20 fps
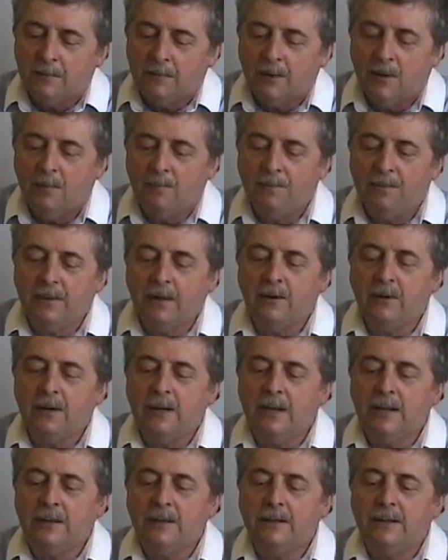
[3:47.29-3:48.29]
Up there
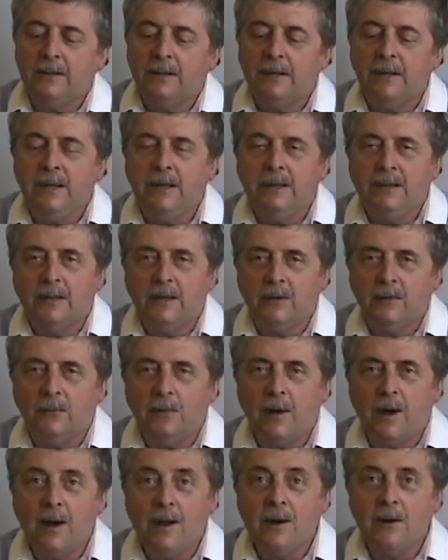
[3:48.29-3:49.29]
he is. He's in the
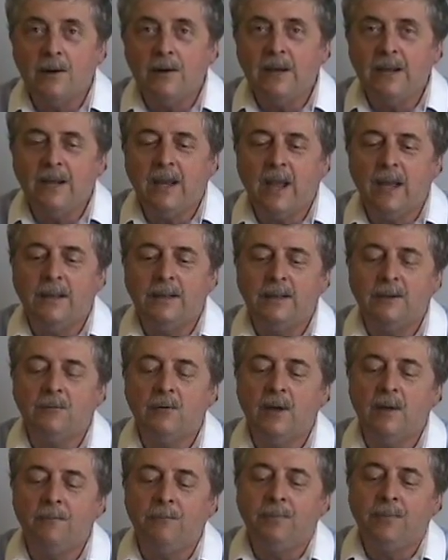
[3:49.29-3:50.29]
water and he can't
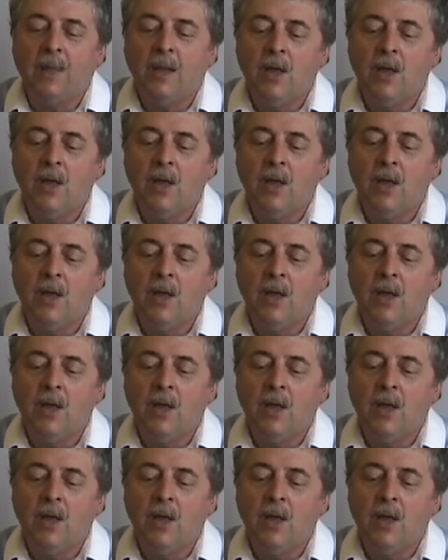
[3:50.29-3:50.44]
swim.